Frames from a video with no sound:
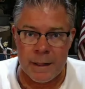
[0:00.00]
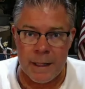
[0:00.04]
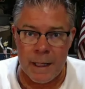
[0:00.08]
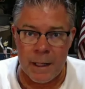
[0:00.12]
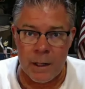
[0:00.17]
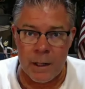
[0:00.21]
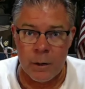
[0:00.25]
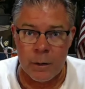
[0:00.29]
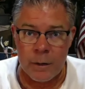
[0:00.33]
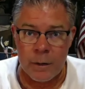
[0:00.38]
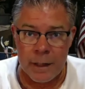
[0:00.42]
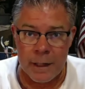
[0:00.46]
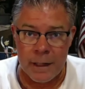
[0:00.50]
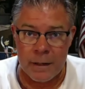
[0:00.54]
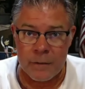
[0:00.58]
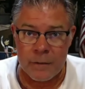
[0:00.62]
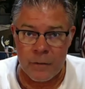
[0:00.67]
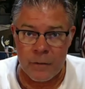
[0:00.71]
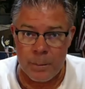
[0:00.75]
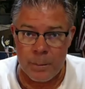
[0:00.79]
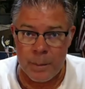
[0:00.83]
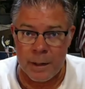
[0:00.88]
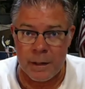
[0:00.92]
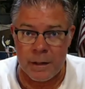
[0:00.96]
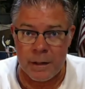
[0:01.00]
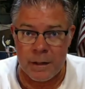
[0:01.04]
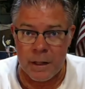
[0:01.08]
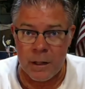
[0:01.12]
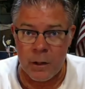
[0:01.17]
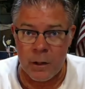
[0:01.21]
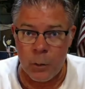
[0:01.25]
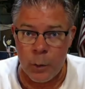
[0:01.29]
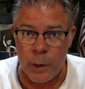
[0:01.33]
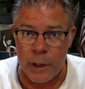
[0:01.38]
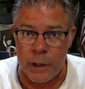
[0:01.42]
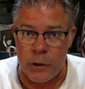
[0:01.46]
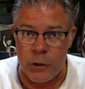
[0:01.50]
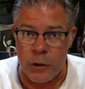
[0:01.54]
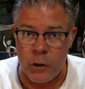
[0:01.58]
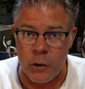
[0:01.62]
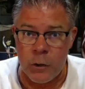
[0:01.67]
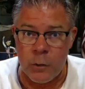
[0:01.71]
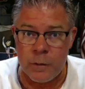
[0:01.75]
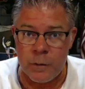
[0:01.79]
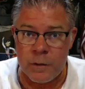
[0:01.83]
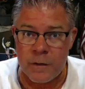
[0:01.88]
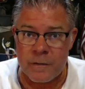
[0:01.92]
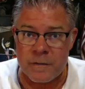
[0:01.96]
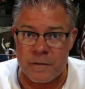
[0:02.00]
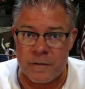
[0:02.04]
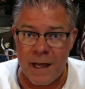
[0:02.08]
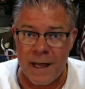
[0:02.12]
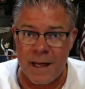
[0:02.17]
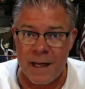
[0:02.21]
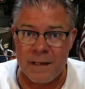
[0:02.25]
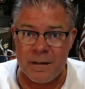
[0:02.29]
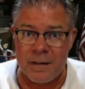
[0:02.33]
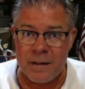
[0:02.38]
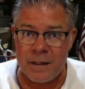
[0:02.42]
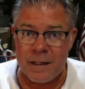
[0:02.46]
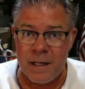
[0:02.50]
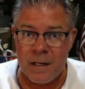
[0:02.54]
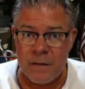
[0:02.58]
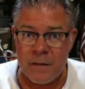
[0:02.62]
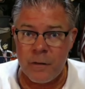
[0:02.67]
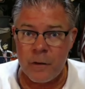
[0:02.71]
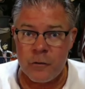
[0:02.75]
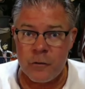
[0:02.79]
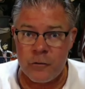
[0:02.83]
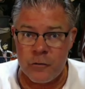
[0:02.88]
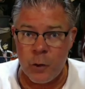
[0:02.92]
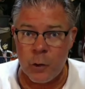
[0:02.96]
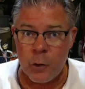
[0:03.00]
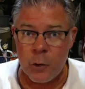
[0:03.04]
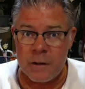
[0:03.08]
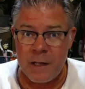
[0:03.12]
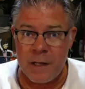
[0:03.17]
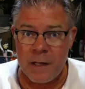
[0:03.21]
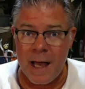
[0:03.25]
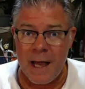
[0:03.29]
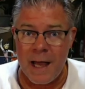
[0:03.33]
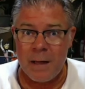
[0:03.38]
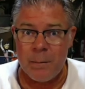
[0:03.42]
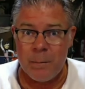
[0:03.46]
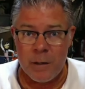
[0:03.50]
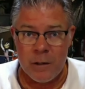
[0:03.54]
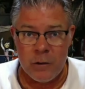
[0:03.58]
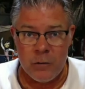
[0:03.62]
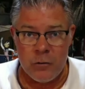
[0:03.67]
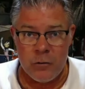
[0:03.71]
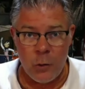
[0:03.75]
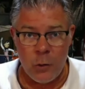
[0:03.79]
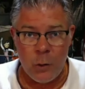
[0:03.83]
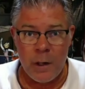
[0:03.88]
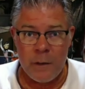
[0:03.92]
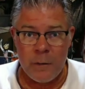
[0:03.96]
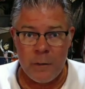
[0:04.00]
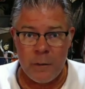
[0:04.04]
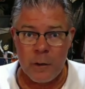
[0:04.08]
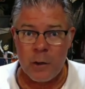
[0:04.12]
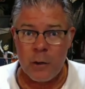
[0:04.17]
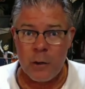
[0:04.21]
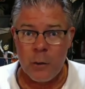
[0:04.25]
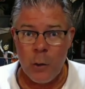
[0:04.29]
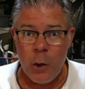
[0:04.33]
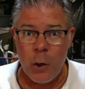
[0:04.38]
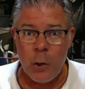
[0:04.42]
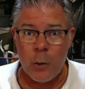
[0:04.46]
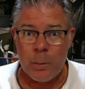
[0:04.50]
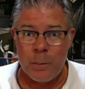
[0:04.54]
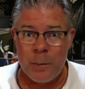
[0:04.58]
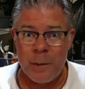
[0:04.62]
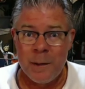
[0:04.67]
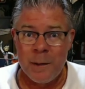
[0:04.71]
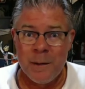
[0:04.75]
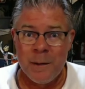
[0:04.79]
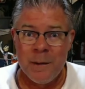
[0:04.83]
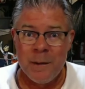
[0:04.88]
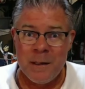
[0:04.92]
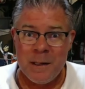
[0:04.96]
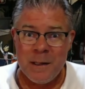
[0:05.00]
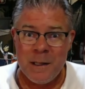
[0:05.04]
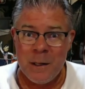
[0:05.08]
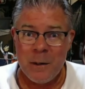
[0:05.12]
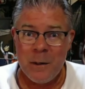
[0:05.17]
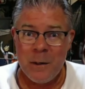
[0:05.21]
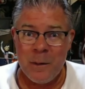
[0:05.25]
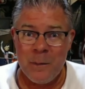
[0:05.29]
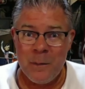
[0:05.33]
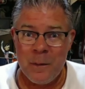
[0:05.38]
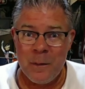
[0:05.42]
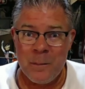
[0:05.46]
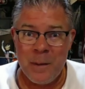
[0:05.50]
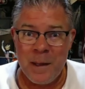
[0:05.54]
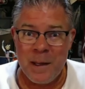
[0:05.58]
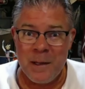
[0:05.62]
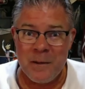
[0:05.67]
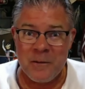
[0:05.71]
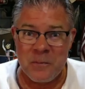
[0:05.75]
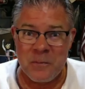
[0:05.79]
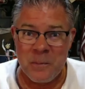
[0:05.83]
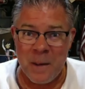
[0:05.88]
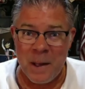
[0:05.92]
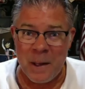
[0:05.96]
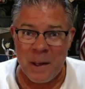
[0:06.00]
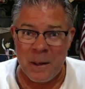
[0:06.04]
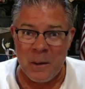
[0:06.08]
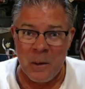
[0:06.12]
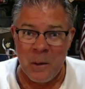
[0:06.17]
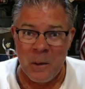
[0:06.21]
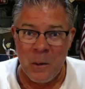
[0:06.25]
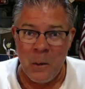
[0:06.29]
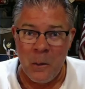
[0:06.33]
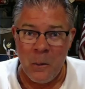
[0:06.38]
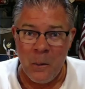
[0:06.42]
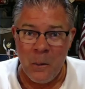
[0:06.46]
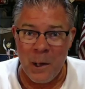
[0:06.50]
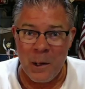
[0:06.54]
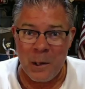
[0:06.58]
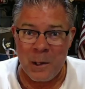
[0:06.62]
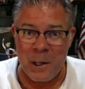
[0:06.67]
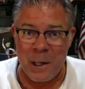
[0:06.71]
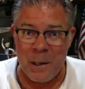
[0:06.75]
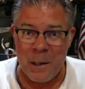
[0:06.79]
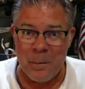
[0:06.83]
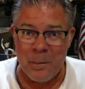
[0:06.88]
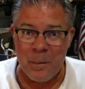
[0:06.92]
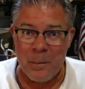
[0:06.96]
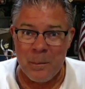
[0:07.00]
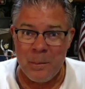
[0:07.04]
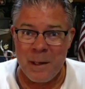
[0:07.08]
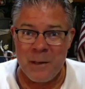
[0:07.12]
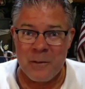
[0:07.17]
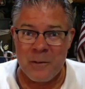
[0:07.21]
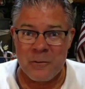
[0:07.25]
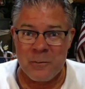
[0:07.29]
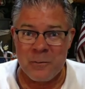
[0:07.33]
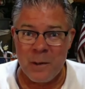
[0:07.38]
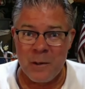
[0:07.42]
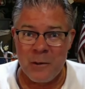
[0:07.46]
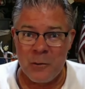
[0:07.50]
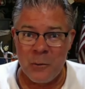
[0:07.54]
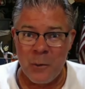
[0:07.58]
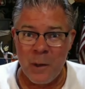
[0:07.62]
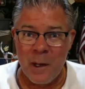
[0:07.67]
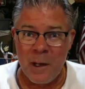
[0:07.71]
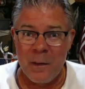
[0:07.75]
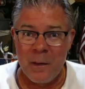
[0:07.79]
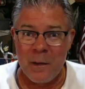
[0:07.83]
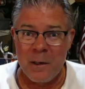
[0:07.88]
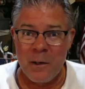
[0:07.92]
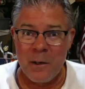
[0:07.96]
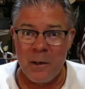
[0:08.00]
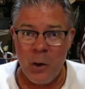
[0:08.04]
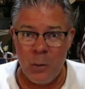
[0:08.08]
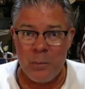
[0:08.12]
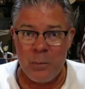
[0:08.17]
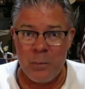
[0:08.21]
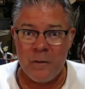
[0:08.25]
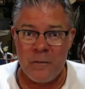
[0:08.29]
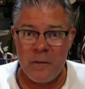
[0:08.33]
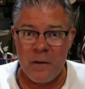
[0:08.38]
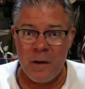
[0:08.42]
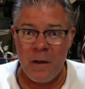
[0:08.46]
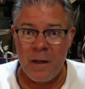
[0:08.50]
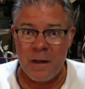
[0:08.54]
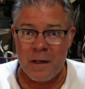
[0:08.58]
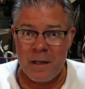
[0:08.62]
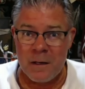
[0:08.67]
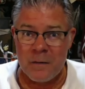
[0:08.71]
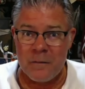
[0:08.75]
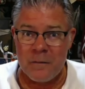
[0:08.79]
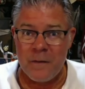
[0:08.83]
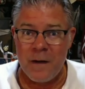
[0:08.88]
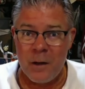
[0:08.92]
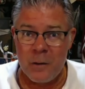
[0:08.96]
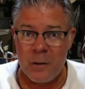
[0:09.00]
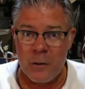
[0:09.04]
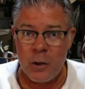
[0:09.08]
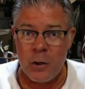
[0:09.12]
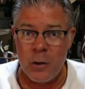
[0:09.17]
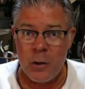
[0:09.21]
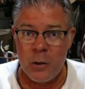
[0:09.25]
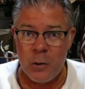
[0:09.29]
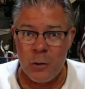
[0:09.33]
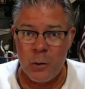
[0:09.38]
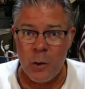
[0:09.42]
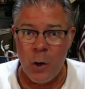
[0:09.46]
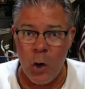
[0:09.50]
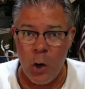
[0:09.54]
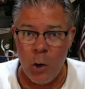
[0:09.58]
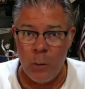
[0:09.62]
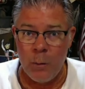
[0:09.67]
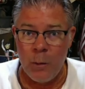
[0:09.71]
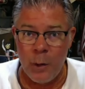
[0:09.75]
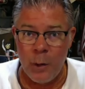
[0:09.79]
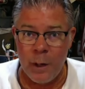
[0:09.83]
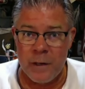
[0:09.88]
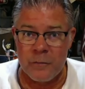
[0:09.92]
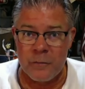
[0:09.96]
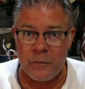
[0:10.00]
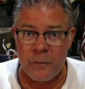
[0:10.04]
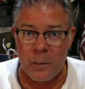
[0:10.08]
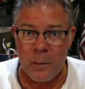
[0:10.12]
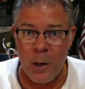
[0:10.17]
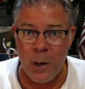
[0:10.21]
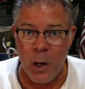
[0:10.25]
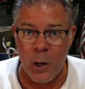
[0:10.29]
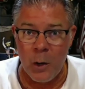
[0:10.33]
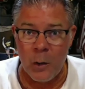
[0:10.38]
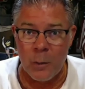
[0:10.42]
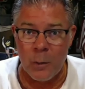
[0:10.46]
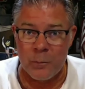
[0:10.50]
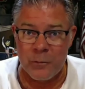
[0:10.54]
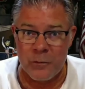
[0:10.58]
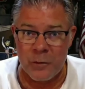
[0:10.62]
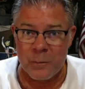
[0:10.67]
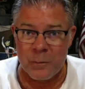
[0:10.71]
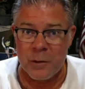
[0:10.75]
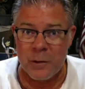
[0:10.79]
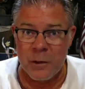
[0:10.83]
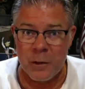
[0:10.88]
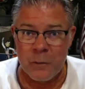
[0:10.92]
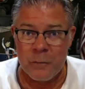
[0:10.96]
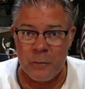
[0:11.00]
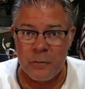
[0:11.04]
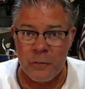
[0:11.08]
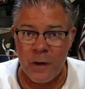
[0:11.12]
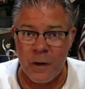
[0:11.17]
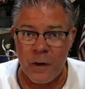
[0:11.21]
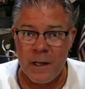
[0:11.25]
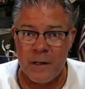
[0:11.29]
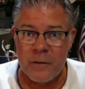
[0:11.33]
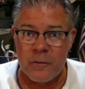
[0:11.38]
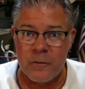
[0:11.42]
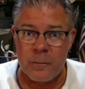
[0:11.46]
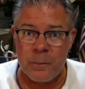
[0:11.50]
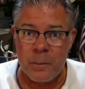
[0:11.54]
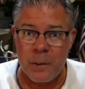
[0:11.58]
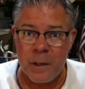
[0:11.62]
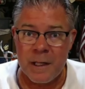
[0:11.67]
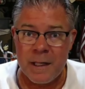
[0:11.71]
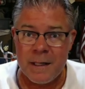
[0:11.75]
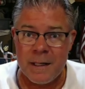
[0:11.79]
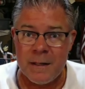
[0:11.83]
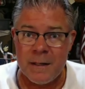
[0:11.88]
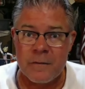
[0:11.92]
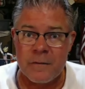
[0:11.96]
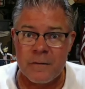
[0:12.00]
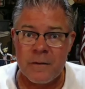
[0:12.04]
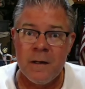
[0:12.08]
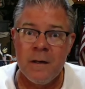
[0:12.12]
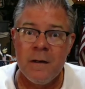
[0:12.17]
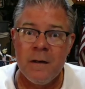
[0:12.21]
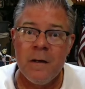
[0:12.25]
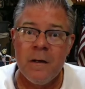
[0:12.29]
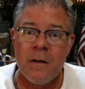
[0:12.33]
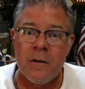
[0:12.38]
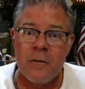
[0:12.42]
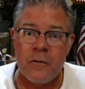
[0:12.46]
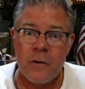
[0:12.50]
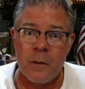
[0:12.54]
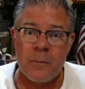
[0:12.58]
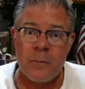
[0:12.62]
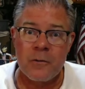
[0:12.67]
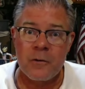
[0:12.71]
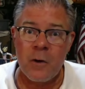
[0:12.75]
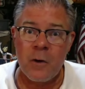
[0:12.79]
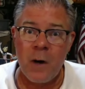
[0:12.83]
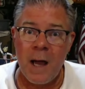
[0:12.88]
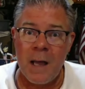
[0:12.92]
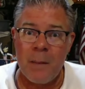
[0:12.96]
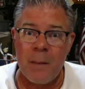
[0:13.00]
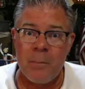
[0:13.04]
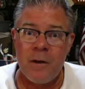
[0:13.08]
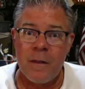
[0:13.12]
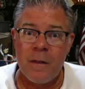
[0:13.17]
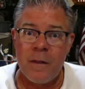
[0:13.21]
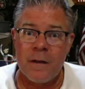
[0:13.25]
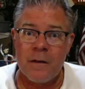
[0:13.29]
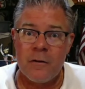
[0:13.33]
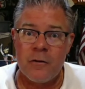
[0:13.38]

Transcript: deal, and it's a big deal when you decide to give us your time and join the group here in the basement. Welcome, basement dweller. Hope you feel like you found a new home away from home, some good friends. Please subscribe to the